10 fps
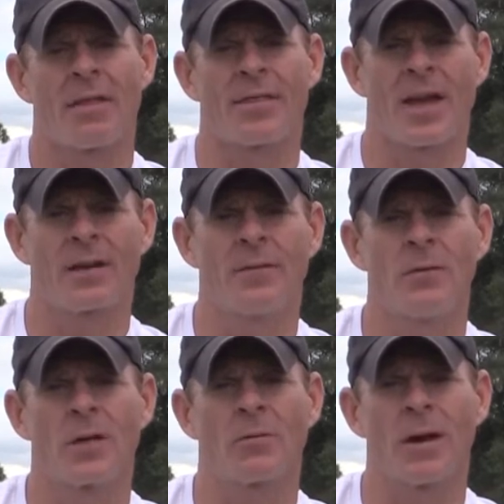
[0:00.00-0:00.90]

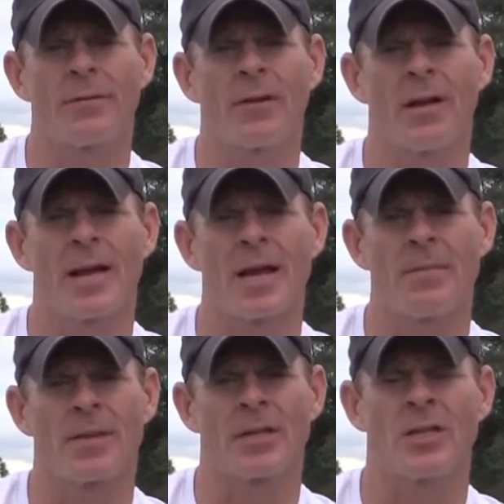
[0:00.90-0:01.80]
thankful and grateful I
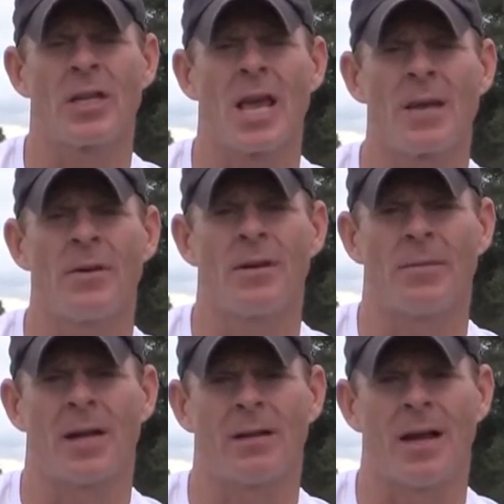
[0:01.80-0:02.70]
am that she came into
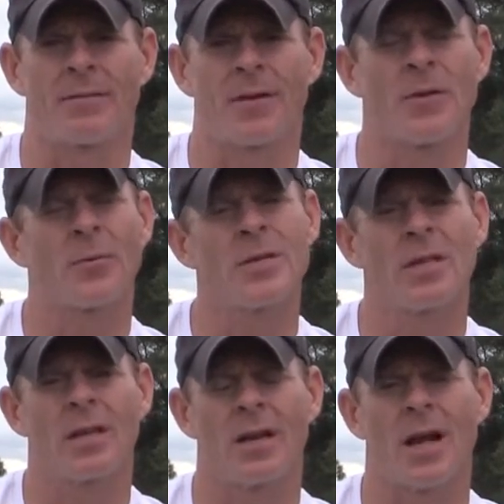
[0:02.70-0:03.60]
my life. And the reason
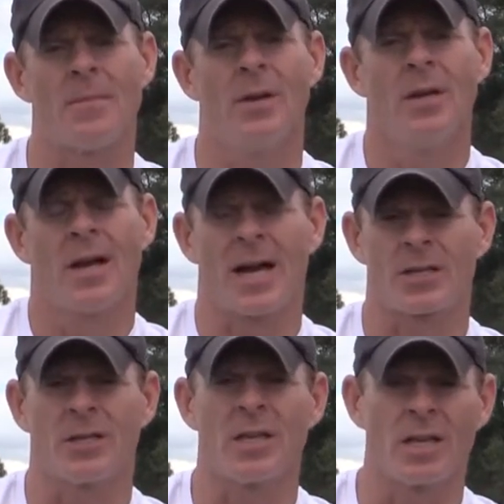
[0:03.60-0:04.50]
that I'm
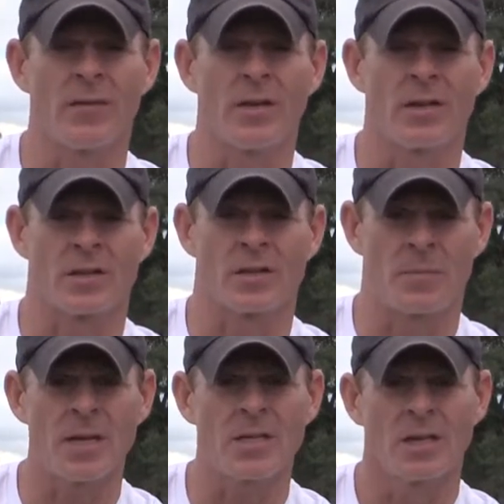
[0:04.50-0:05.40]
actually giving this
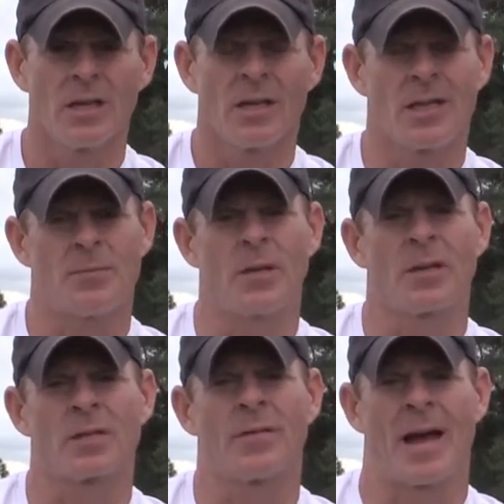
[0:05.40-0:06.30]
speech is
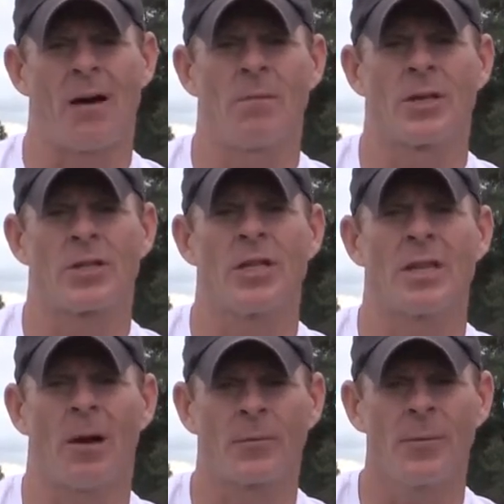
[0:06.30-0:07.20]
because of how much
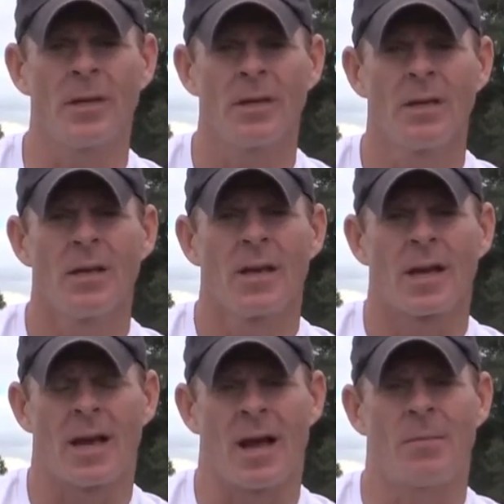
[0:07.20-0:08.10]
she's helped me,
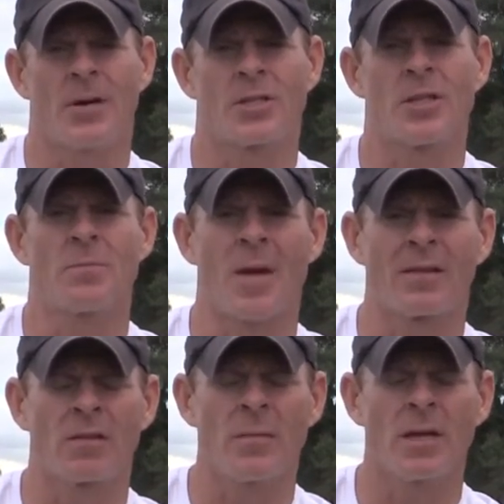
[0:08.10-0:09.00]
and how much she's
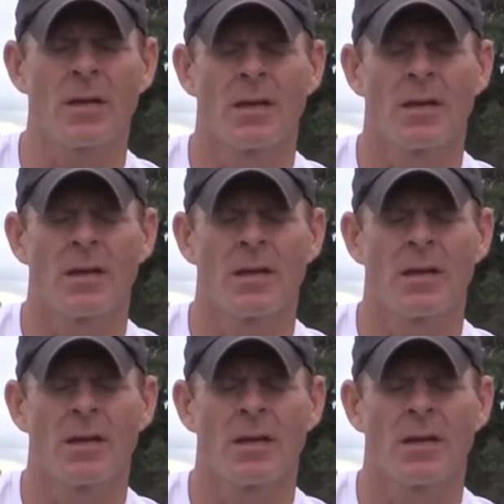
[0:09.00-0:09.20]
meant to me,